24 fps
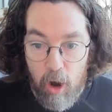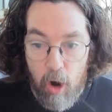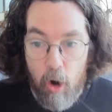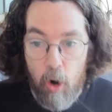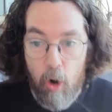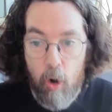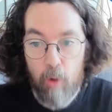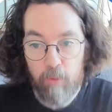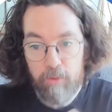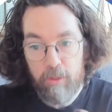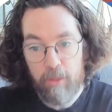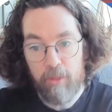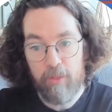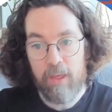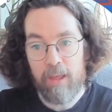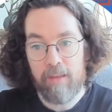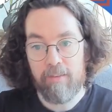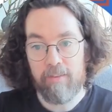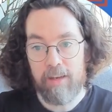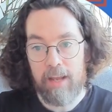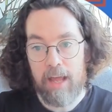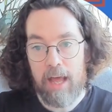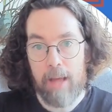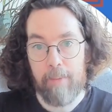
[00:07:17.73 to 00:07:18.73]
All the things
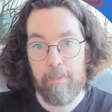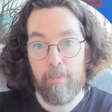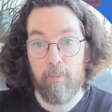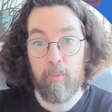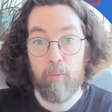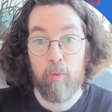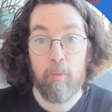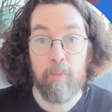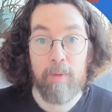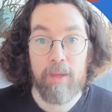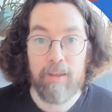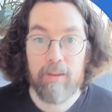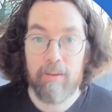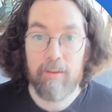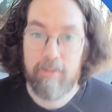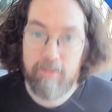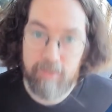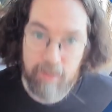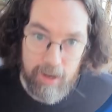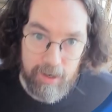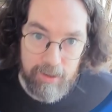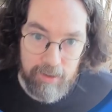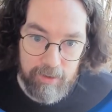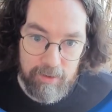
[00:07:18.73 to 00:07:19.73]
that happen will be
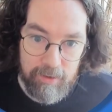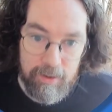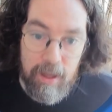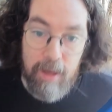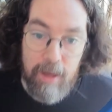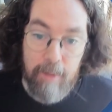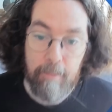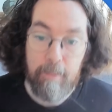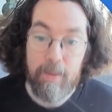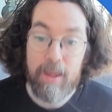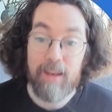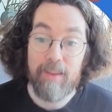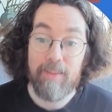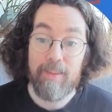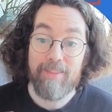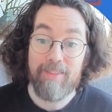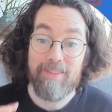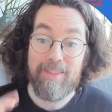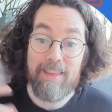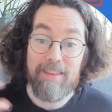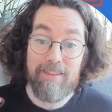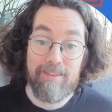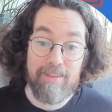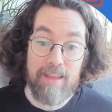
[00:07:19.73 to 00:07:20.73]
decided, meaning that
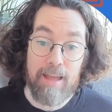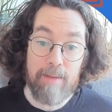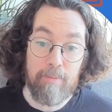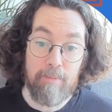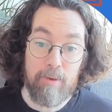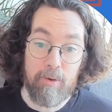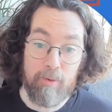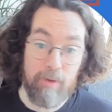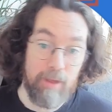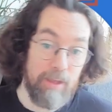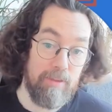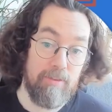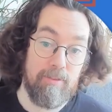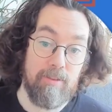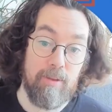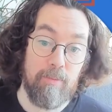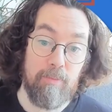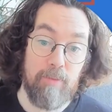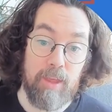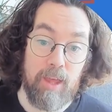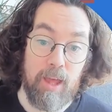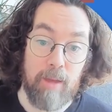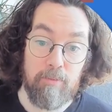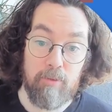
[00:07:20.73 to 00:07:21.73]
this demo is
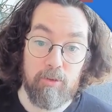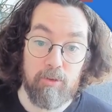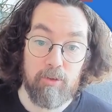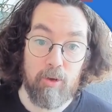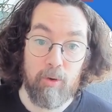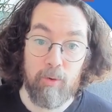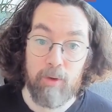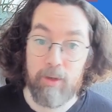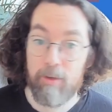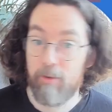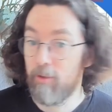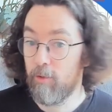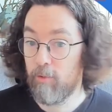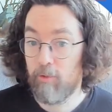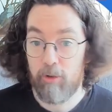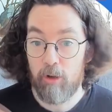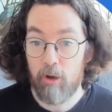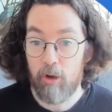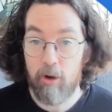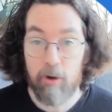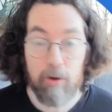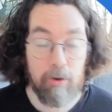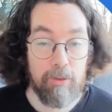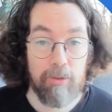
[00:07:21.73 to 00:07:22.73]
something I'm just going to
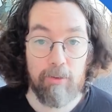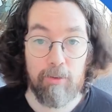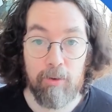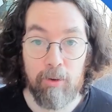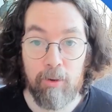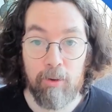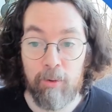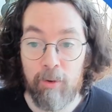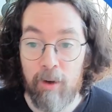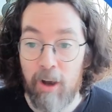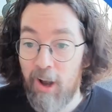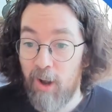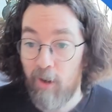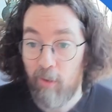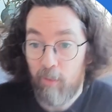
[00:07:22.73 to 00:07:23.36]
talk through.